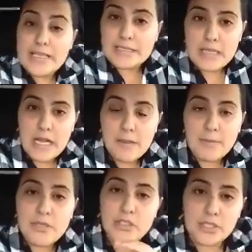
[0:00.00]

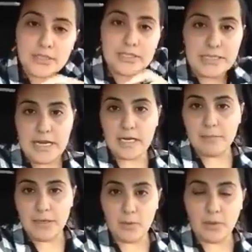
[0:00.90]
Islam took this
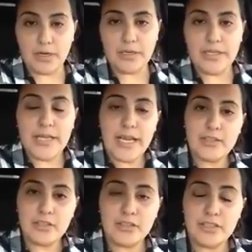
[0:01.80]
Arabic word
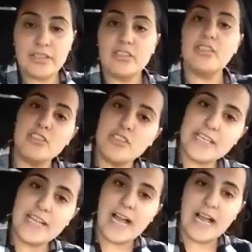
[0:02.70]
and turned it into
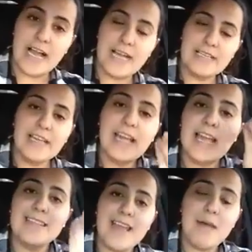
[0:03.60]
jihad,
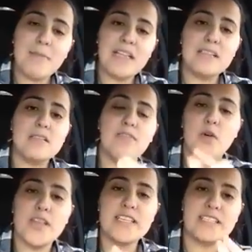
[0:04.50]
and that means
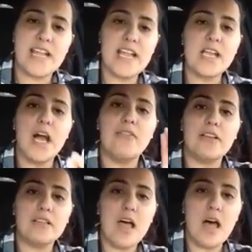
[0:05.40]
for the sake of
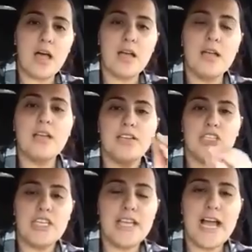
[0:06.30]
Allah.
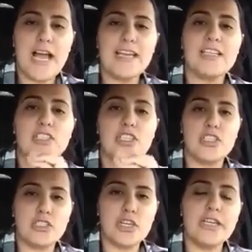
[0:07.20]
Jihad is
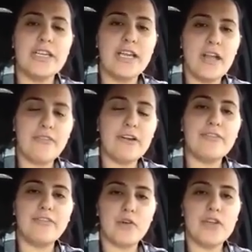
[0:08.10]
exerting effort
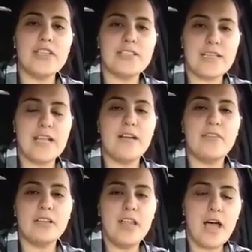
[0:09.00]
for the sake of
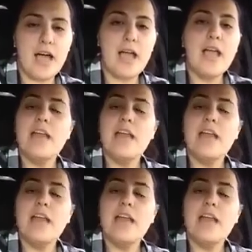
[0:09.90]
Allah.